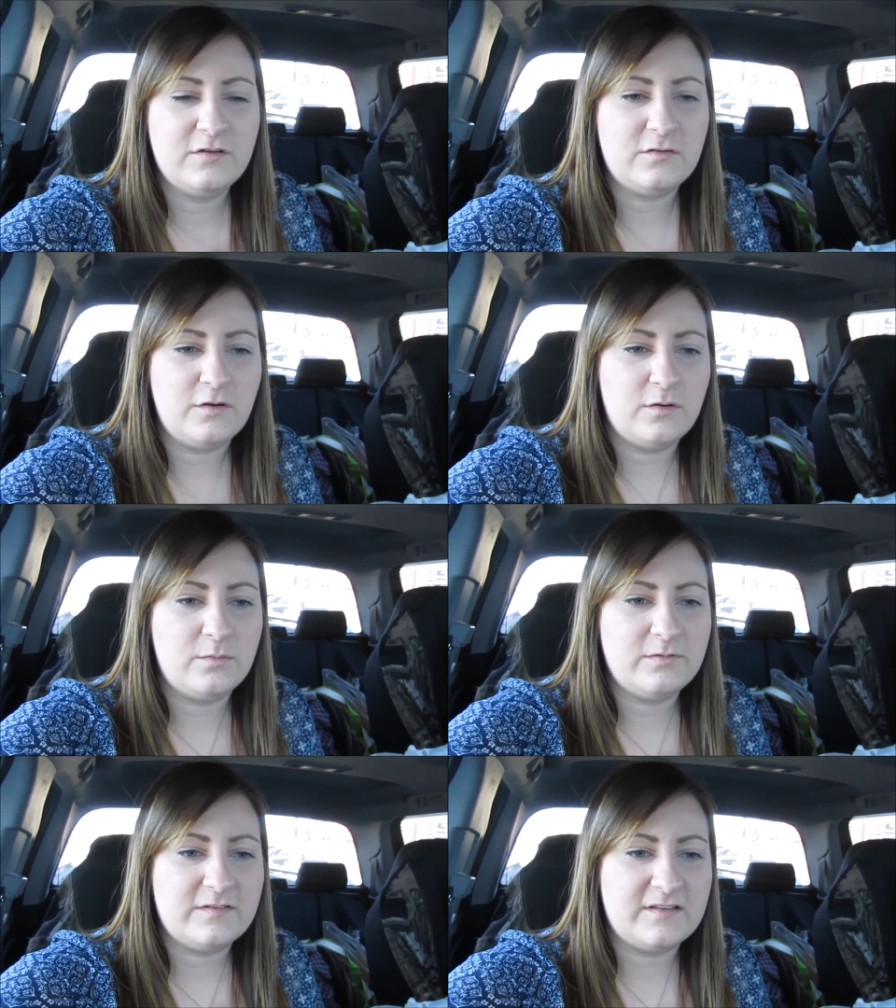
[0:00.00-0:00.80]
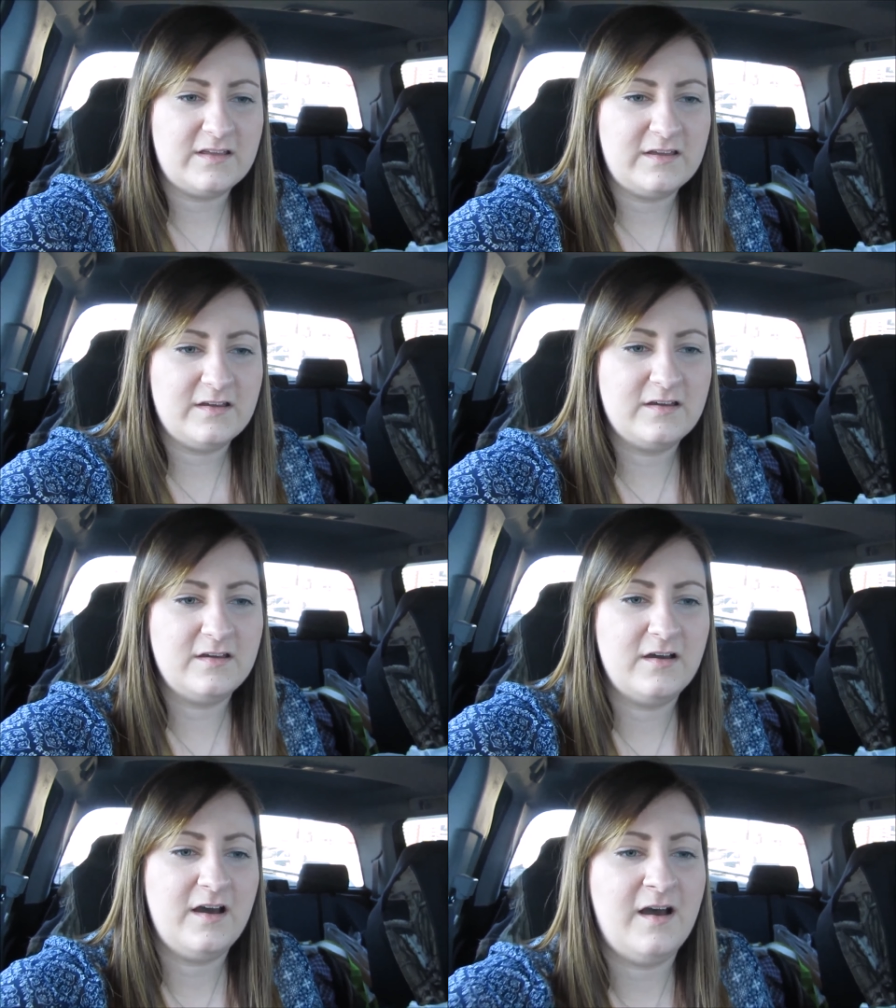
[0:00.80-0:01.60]
So we'll see.
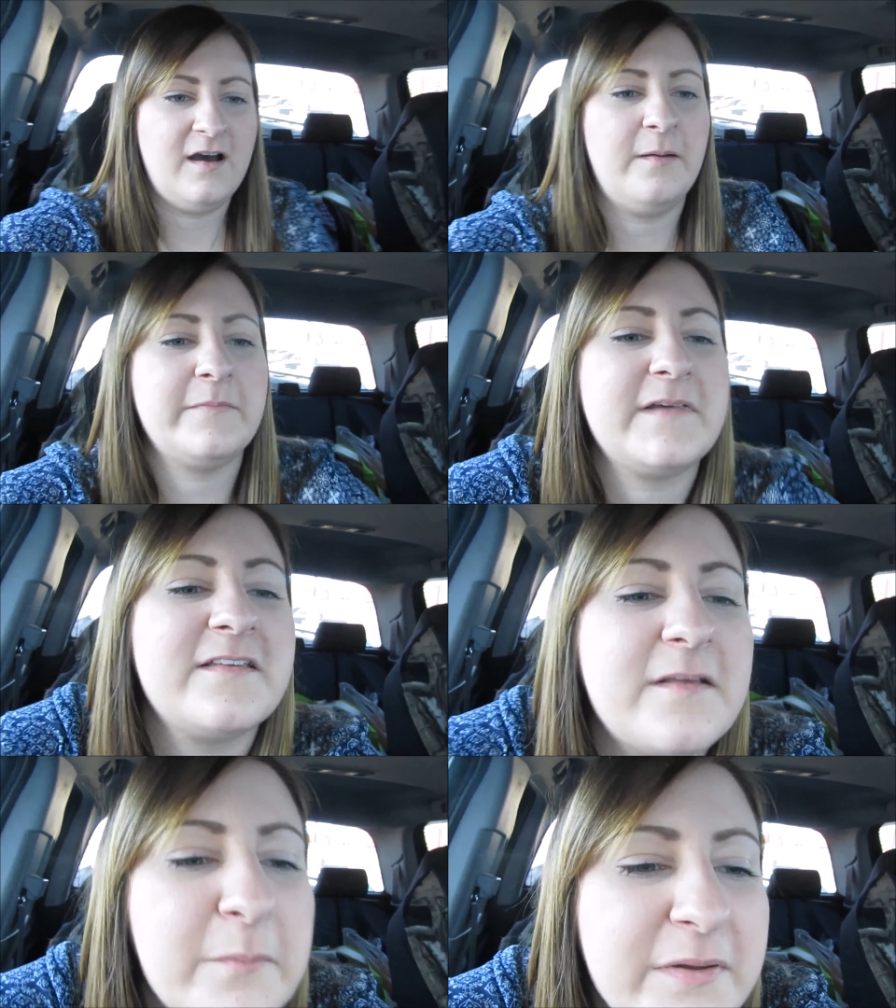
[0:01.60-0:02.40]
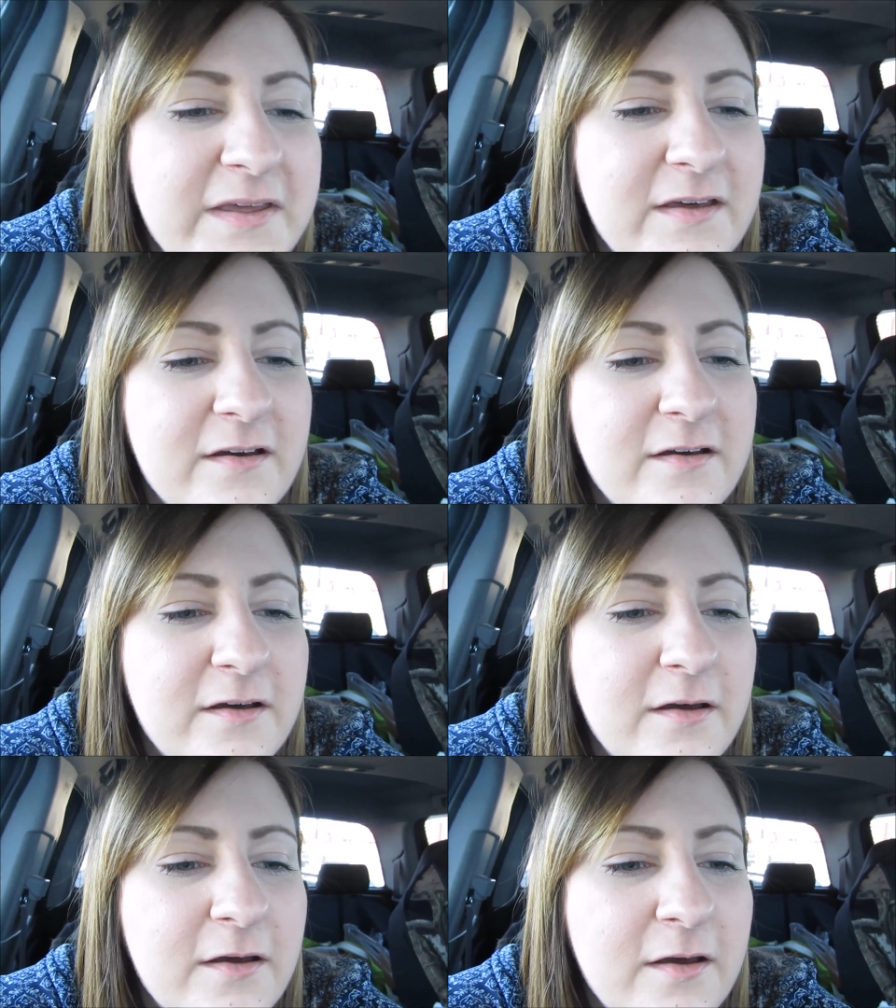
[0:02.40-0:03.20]
Um, I guess I'll peek. Oh.